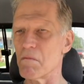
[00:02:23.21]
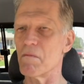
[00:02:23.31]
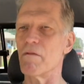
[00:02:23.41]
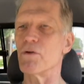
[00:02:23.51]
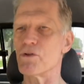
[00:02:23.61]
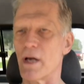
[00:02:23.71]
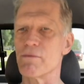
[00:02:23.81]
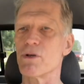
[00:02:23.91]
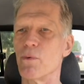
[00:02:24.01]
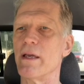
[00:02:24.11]
A few
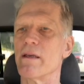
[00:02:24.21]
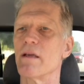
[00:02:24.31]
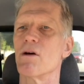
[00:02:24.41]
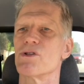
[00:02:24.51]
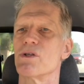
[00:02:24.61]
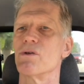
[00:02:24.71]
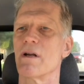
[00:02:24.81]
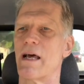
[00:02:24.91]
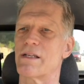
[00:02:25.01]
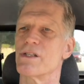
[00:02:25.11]
times a week he goes to
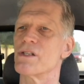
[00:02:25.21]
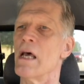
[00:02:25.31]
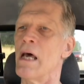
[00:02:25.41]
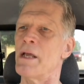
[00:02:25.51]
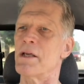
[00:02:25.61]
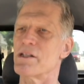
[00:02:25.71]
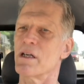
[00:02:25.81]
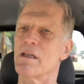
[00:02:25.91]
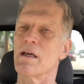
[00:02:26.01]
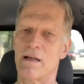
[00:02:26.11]
classes,
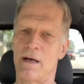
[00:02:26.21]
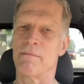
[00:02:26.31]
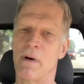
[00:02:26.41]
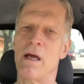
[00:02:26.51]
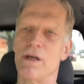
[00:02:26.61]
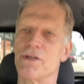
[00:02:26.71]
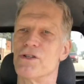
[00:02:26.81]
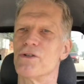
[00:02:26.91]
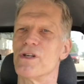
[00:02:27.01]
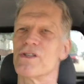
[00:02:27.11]
doesn't come to
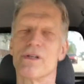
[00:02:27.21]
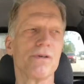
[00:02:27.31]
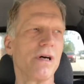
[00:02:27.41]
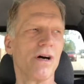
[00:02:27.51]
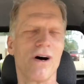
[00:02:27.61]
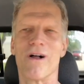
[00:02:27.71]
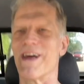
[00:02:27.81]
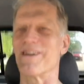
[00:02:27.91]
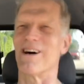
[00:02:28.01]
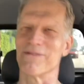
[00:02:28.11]
jiu-jitsu all
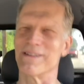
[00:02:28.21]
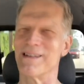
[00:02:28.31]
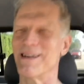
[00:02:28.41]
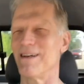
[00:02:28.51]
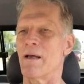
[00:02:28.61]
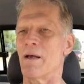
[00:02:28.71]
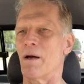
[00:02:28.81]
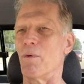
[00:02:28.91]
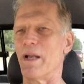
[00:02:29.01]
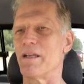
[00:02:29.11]
that often.
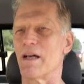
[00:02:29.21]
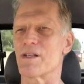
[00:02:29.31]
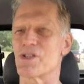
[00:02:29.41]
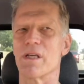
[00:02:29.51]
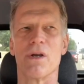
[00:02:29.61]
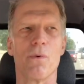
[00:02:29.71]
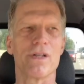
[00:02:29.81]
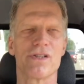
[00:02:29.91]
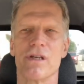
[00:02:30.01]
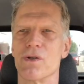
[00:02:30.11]
When he does, he
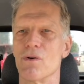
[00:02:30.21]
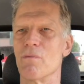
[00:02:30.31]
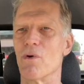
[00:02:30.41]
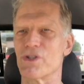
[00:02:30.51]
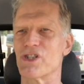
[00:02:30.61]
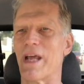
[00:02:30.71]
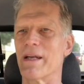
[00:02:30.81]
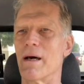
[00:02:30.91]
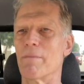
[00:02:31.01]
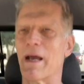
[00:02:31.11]
wants to do more
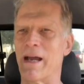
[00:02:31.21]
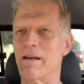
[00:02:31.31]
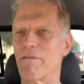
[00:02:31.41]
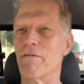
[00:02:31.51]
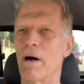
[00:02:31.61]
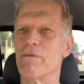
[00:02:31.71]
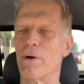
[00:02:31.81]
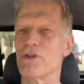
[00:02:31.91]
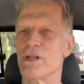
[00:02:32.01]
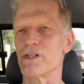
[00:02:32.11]
stand-up kind of
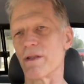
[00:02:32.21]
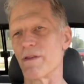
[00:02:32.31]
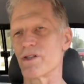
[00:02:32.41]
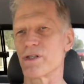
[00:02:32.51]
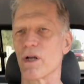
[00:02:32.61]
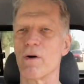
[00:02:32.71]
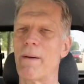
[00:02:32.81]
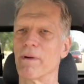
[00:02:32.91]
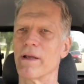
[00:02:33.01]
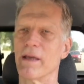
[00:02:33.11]
approaches, and this is a
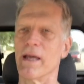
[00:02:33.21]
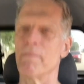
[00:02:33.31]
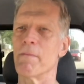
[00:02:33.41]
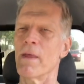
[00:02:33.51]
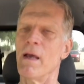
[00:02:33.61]
grappling game.